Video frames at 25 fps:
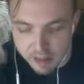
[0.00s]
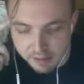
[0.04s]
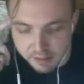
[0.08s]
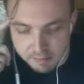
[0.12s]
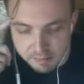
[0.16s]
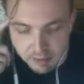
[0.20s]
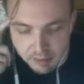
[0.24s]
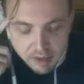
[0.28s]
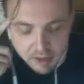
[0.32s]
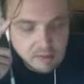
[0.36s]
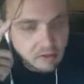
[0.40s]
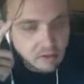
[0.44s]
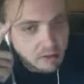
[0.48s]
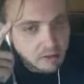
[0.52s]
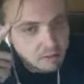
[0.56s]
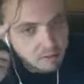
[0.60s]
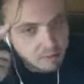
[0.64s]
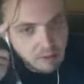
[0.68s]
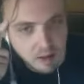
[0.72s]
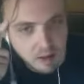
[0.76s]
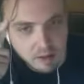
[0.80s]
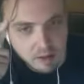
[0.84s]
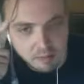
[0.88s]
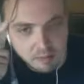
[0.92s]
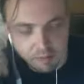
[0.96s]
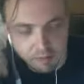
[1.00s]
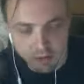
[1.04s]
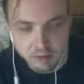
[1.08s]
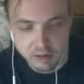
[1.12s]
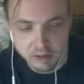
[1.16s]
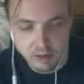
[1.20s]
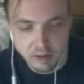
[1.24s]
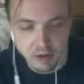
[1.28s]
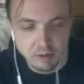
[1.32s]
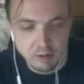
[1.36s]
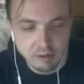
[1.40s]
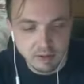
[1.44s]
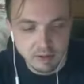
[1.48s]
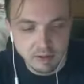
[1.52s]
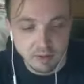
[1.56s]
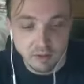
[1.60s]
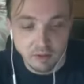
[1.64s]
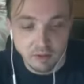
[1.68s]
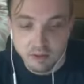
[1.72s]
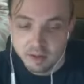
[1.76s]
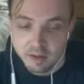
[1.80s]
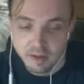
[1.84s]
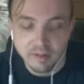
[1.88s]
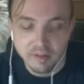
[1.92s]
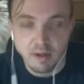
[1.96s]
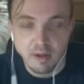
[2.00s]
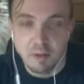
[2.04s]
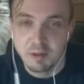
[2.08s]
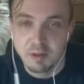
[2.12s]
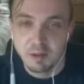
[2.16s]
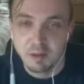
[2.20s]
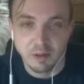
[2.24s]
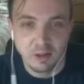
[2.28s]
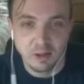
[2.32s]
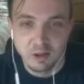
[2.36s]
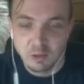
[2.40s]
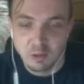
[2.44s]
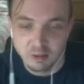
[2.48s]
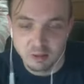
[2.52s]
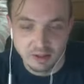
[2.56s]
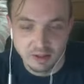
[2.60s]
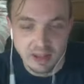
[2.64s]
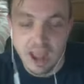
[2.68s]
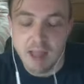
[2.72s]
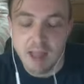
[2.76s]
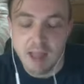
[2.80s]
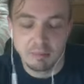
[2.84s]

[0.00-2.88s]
like, major you know, difference I saw between the two is